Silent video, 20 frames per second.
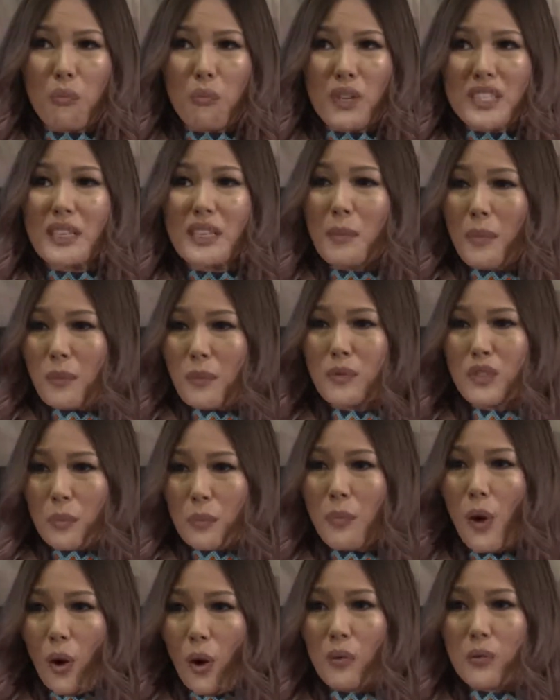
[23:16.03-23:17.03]
wasn't about to
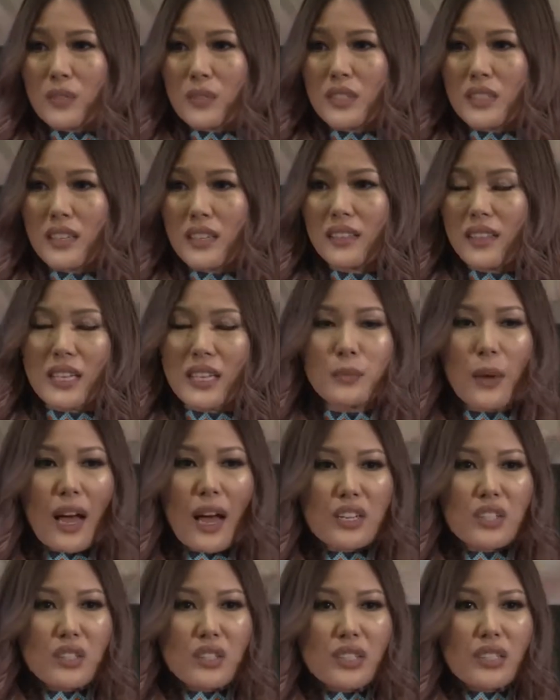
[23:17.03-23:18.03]
pose. That's why
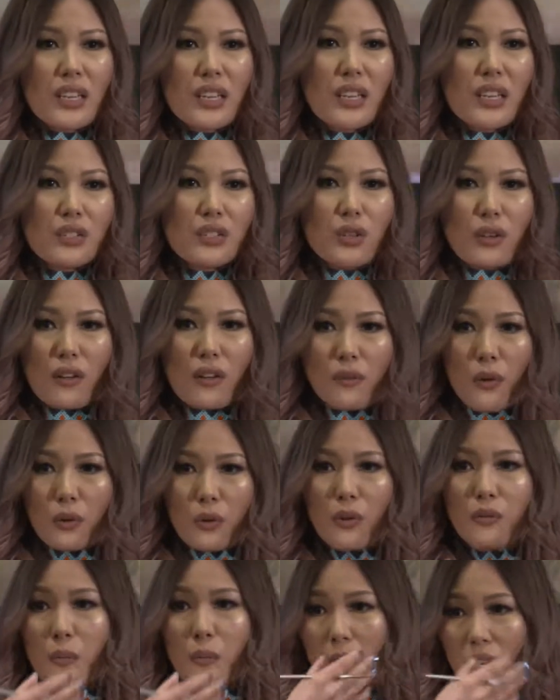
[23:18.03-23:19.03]
I just took a
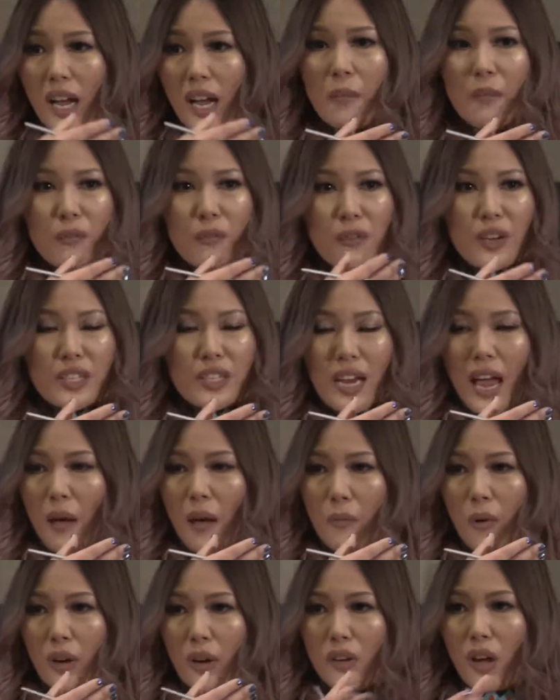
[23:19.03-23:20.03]
photo from the front
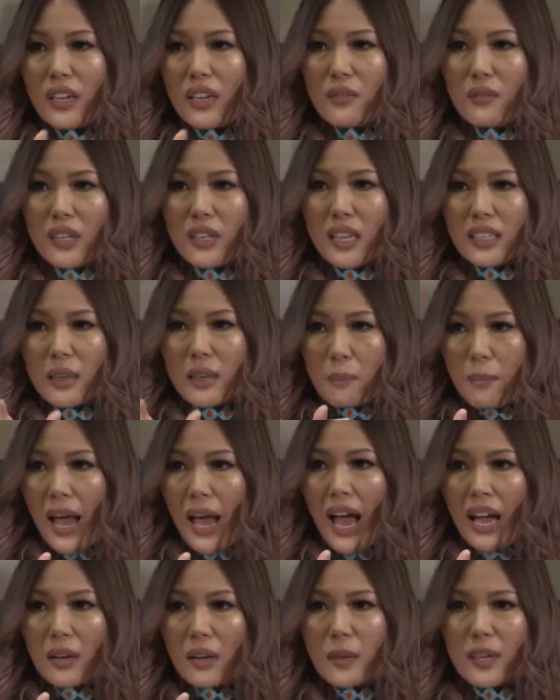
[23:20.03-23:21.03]
camera, not even like the
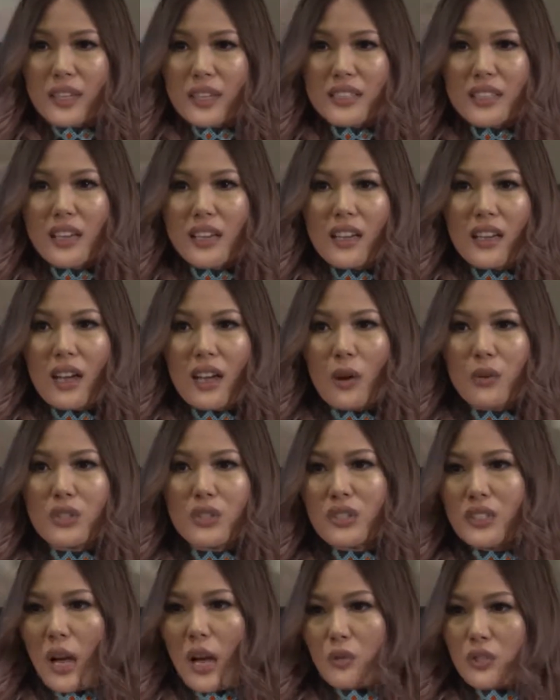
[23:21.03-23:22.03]
back, because I
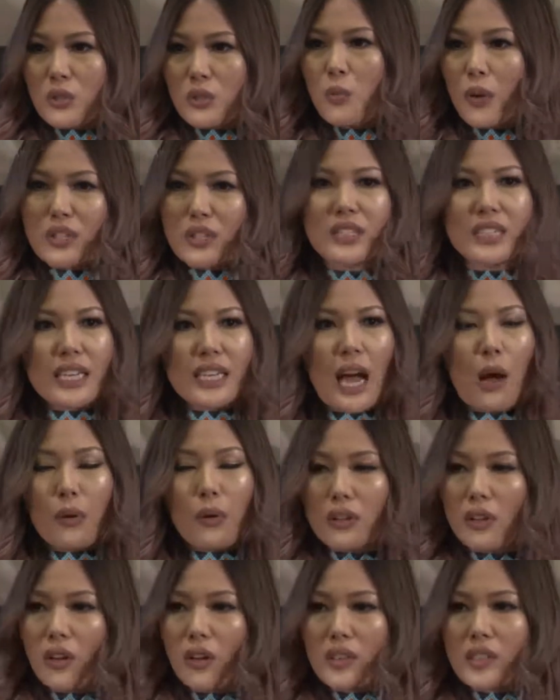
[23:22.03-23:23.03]
just want to see how
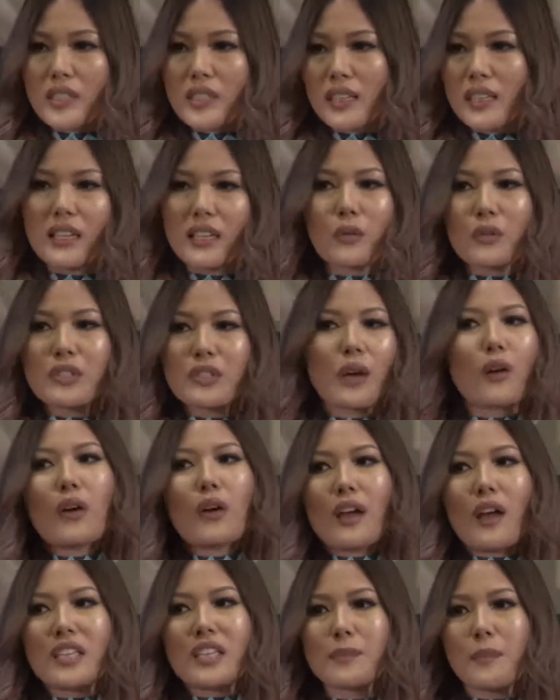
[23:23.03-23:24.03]
it looks. And then I was like,
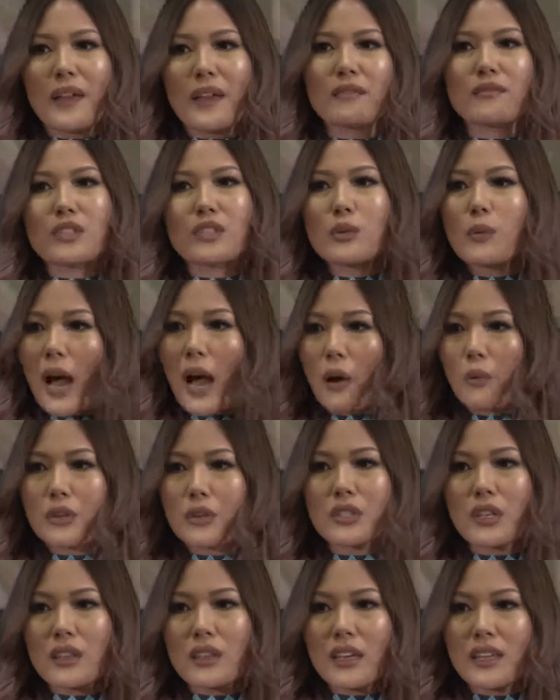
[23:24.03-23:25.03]
okay, I spent 2
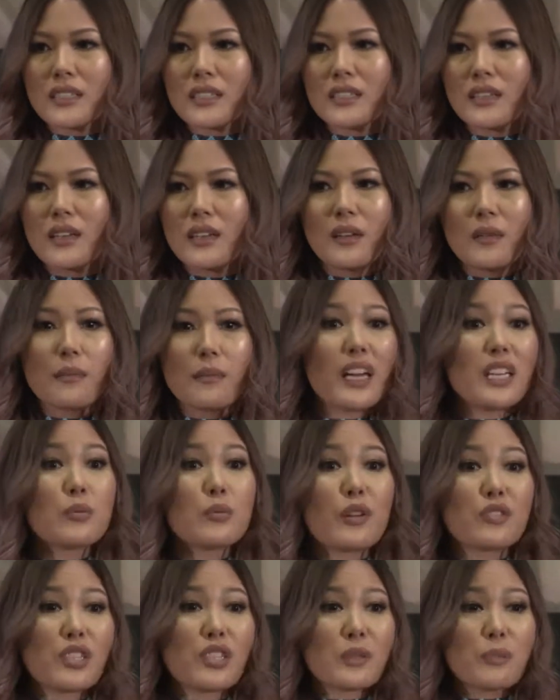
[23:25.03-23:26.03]
hours on this, might as
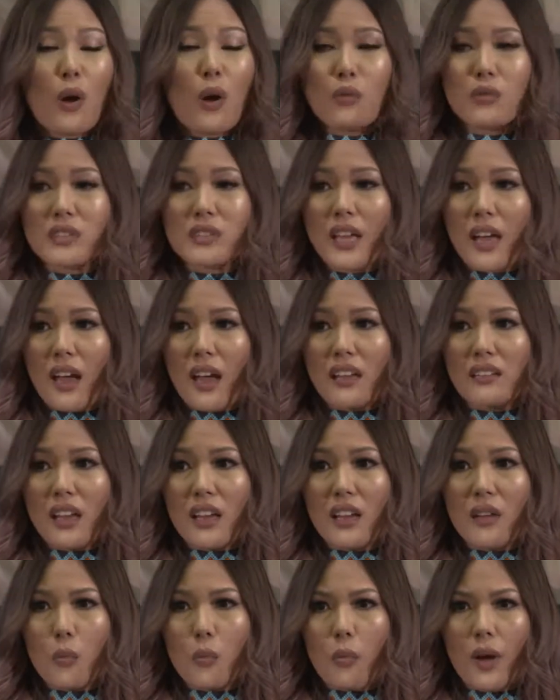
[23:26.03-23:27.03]
well just post it. And
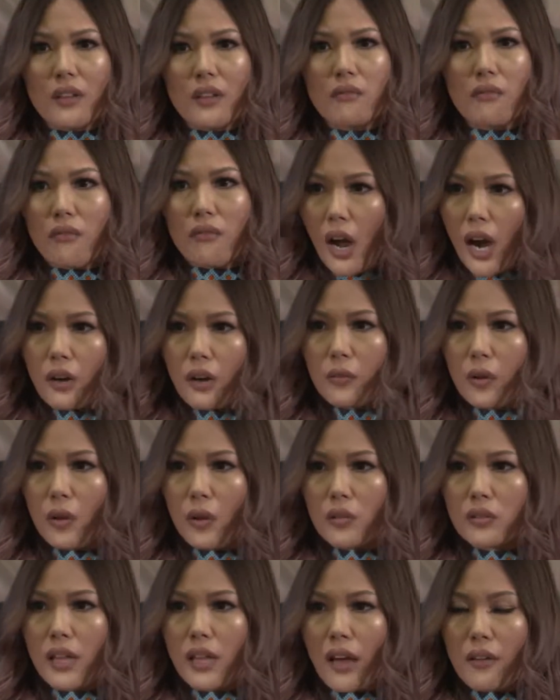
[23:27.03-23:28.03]
then it went
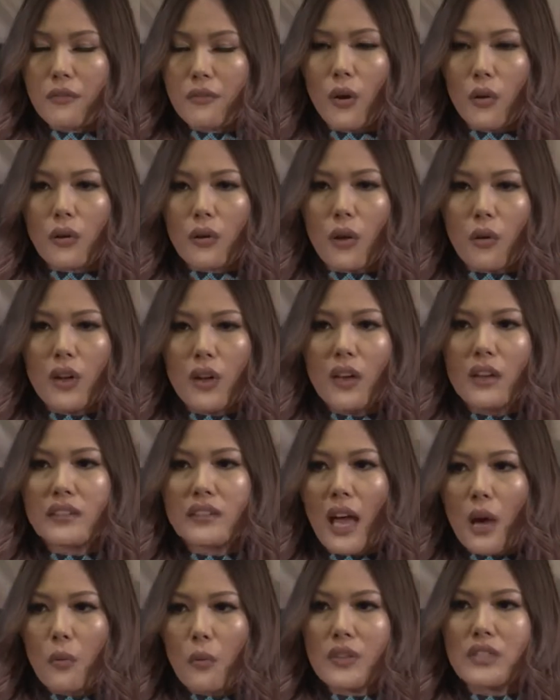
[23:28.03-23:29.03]
viral, that photo.
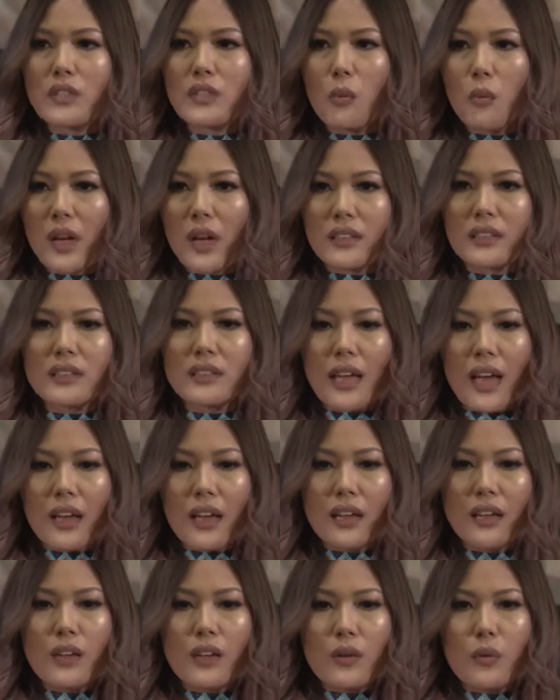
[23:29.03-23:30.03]
That was the one
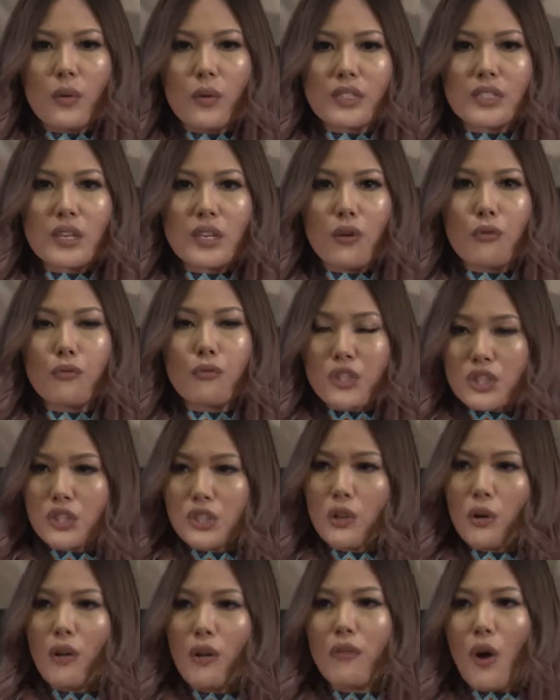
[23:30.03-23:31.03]
that was the
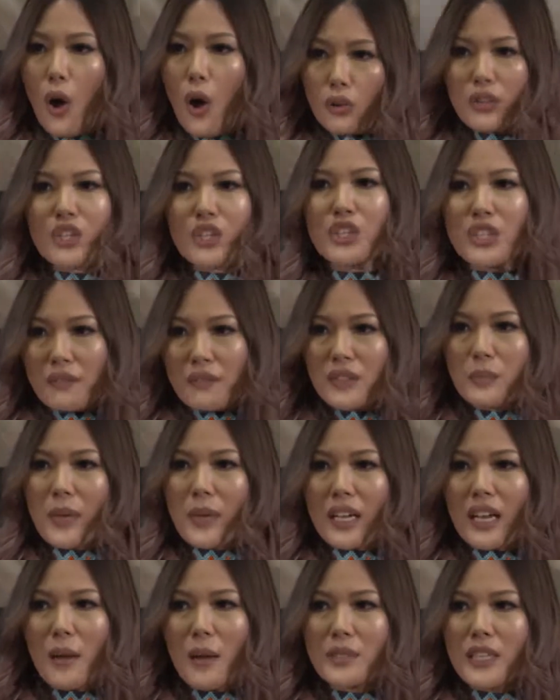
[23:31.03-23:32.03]
original of all the shift
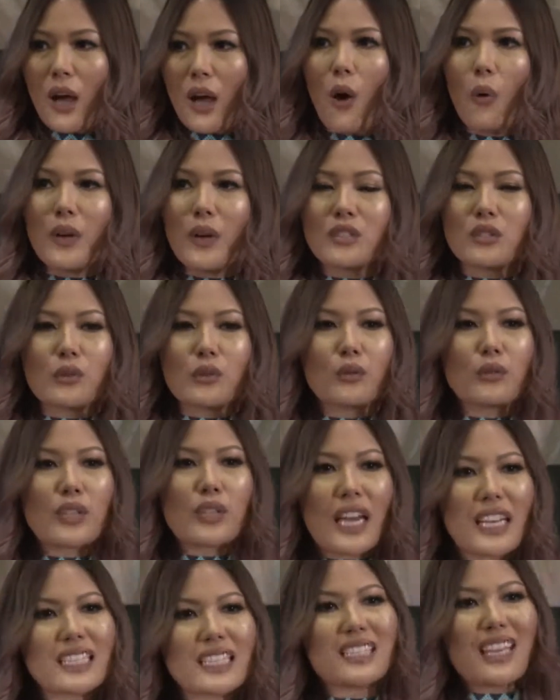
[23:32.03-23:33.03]
makeups. I always do
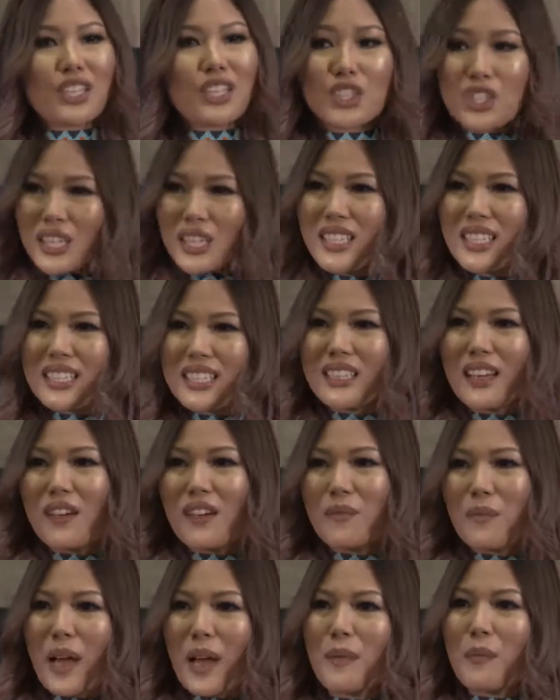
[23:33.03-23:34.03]
extensions
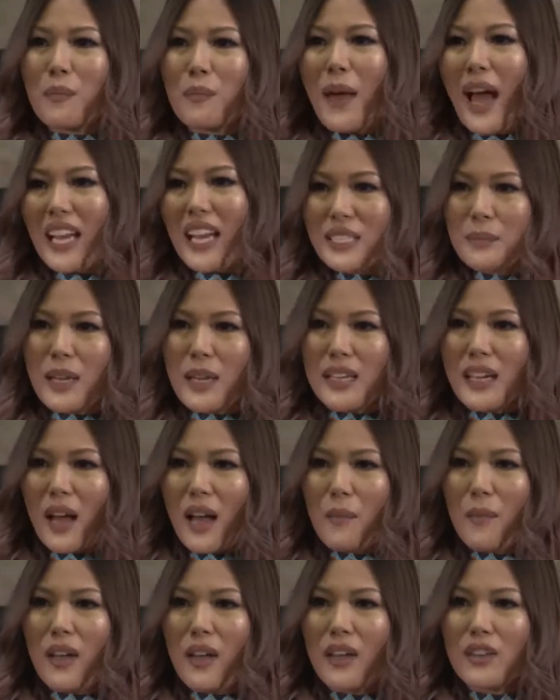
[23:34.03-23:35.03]
of my past
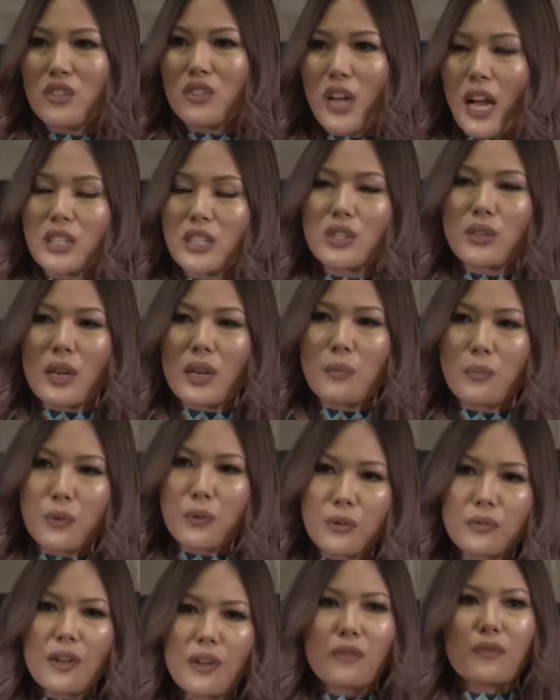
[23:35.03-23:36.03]
makeup, try to
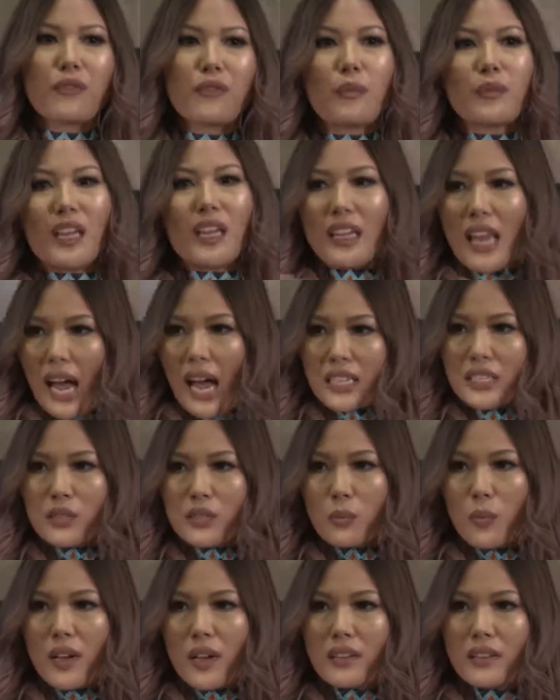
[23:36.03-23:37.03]
improve it from the
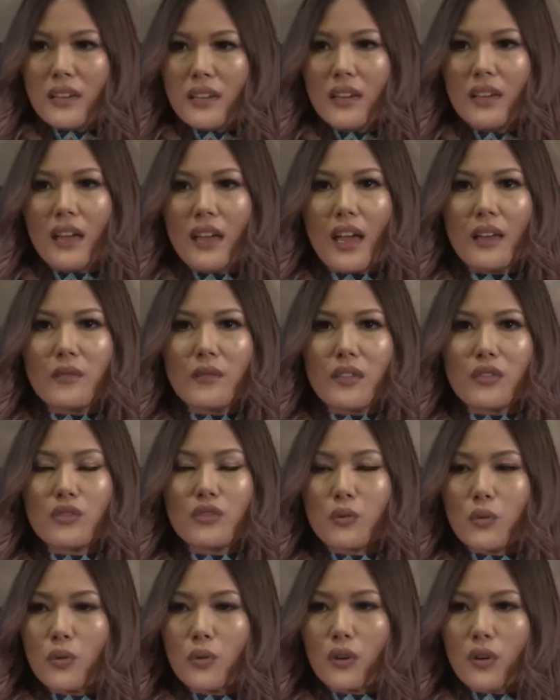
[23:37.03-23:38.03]
last one, and
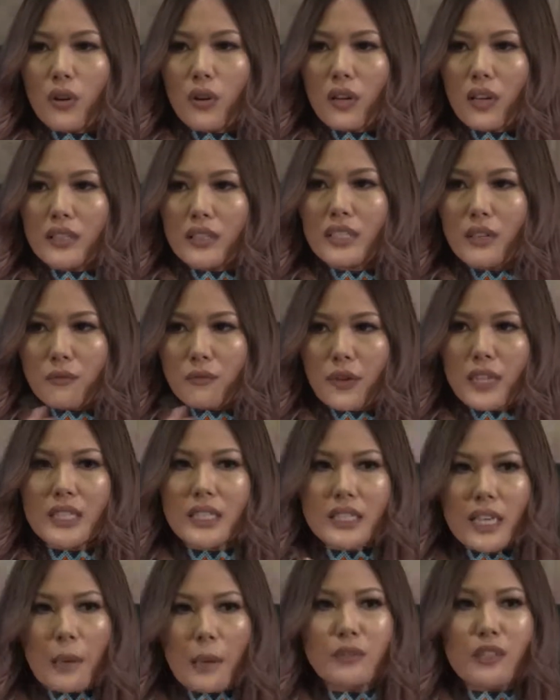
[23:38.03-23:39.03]
do
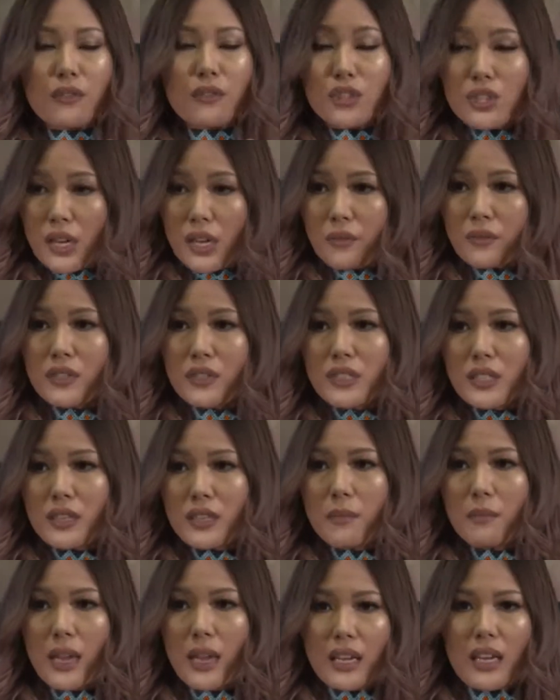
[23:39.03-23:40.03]
different types of shift
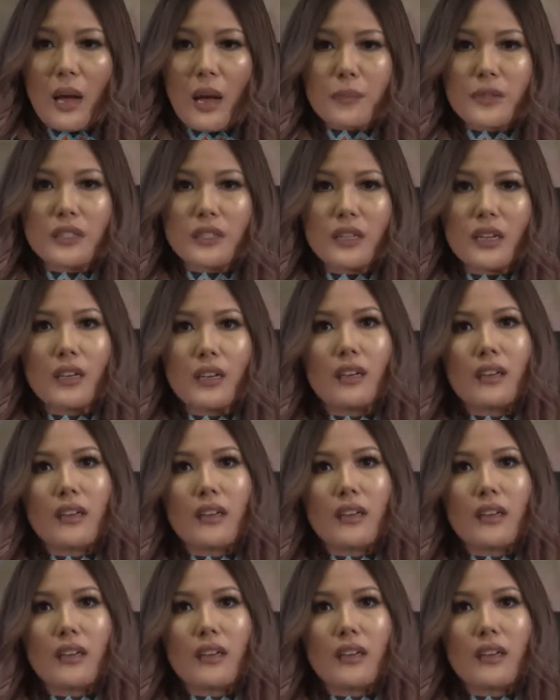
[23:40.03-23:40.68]
makeups